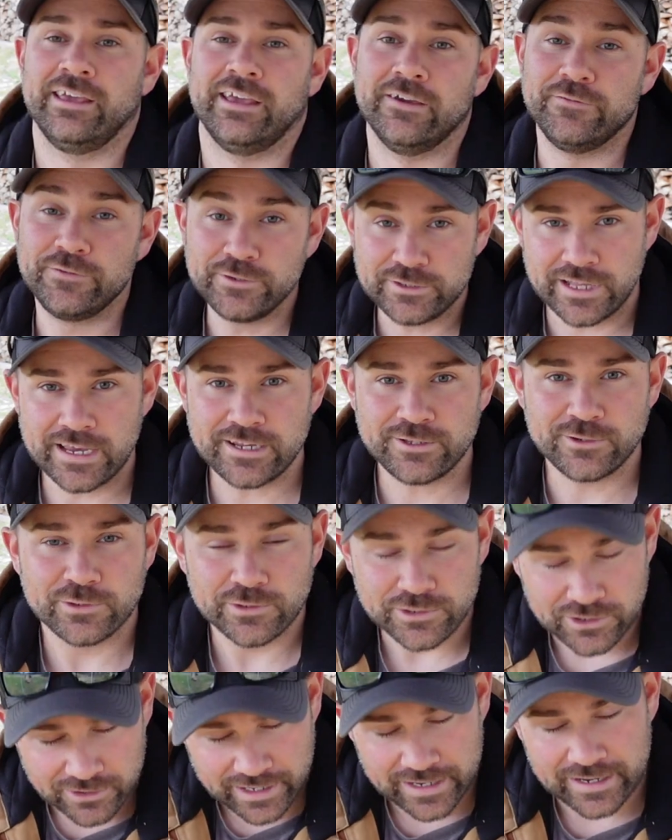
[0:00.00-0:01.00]
if you stay
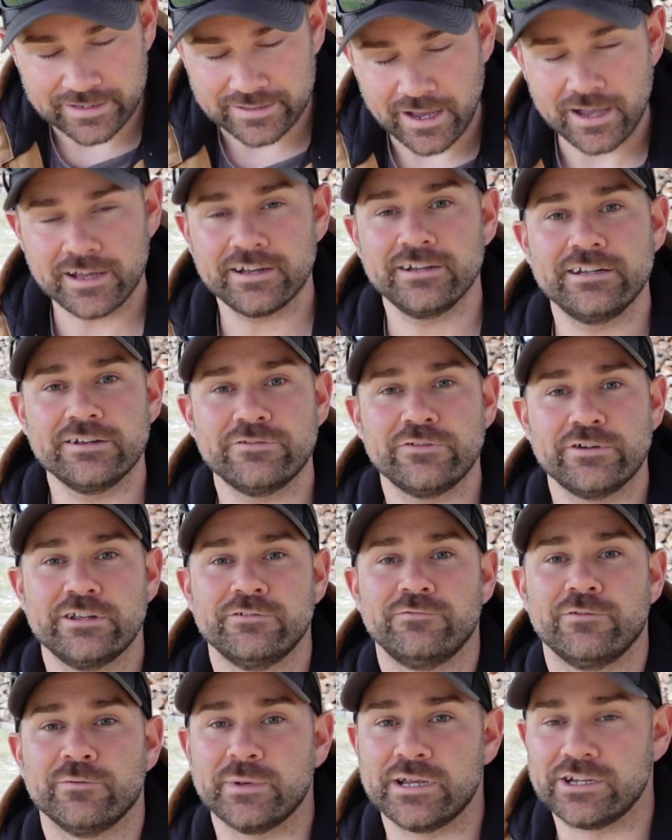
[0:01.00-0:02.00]
tuned, you'll get a ton of different
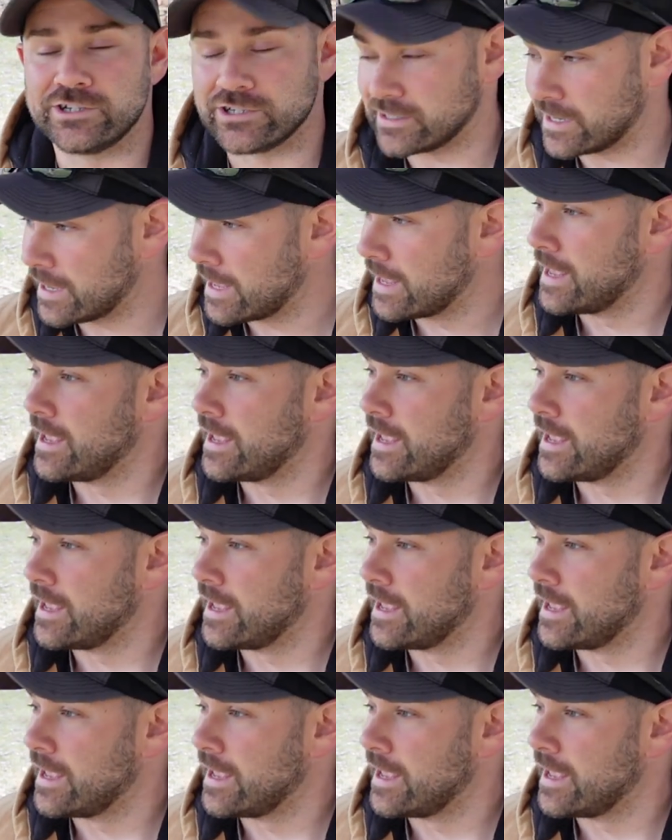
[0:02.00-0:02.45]
information.